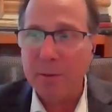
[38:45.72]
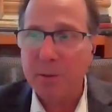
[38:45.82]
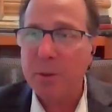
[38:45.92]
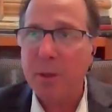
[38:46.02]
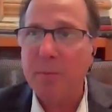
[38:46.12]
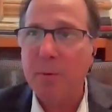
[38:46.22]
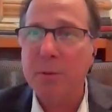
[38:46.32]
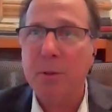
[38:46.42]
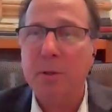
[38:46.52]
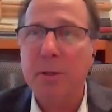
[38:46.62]
Judy, I've
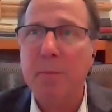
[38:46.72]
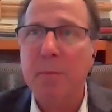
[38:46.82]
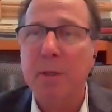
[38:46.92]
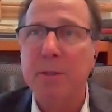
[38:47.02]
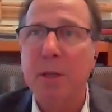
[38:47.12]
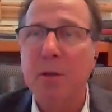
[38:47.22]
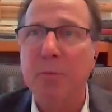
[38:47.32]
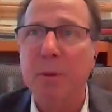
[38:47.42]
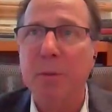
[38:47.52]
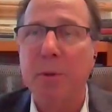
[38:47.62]
always thought that
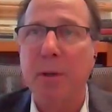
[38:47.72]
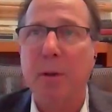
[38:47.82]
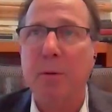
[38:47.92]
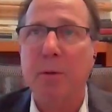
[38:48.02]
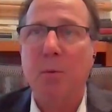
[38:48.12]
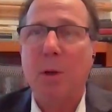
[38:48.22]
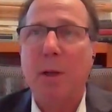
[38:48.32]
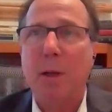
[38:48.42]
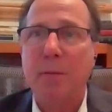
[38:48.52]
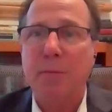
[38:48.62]
myself, but
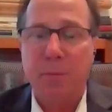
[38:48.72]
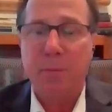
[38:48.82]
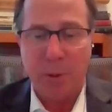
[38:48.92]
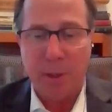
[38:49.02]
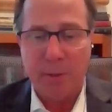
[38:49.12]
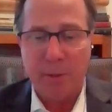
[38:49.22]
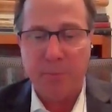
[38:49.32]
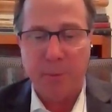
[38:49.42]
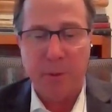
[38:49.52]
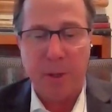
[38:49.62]
what kind of
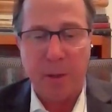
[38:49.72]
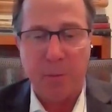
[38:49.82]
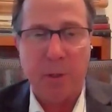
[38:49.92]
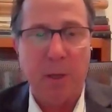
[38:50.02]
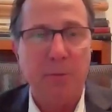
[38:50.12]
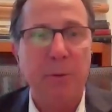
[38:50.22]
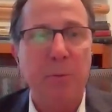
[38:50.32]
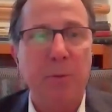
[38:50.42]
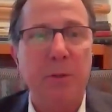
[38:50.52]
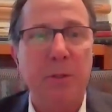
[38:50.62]

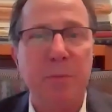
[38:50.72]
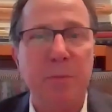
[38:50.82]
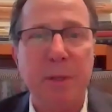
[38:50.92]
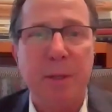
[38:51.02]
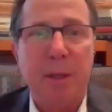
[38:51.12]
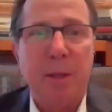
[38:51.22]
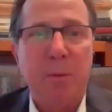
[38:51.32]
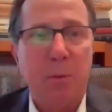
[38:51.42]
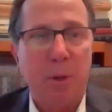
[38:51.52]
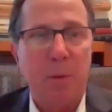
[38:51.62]
country would this be?
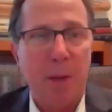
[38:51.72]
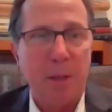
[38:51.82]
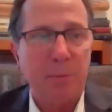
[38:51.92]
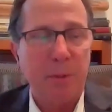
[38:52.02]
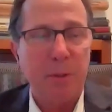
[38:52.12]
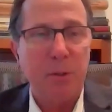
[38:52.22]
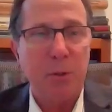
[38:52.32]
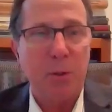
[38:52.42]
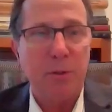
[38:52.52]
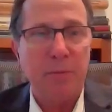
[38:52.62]
Would Hamas be in
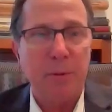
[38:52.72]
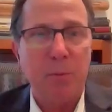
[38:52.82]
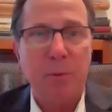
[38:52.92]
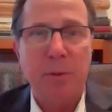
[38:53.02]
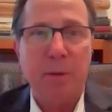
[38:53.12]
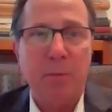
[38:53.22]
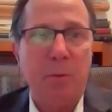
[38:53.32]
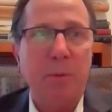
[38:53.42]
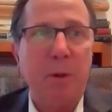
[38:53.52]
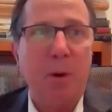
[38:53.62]
charge of it?
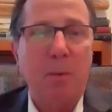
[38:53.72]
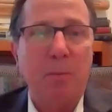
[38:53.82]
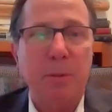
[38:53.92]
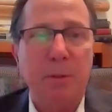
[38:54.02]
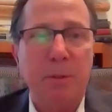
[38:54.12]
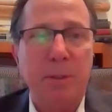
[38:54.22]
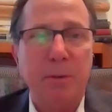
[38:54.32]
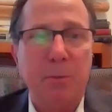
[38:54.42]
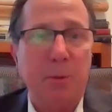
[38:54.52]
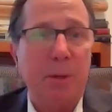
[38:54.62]
Would be armed to the
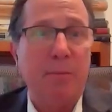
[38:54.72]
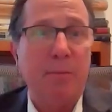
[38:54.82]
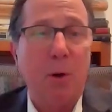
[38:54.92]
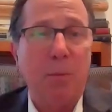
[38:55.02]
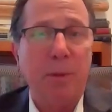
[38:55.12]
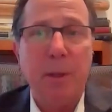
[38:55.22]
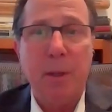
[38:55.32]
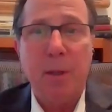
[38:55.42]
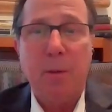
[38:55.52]
teeth? Would it have an army?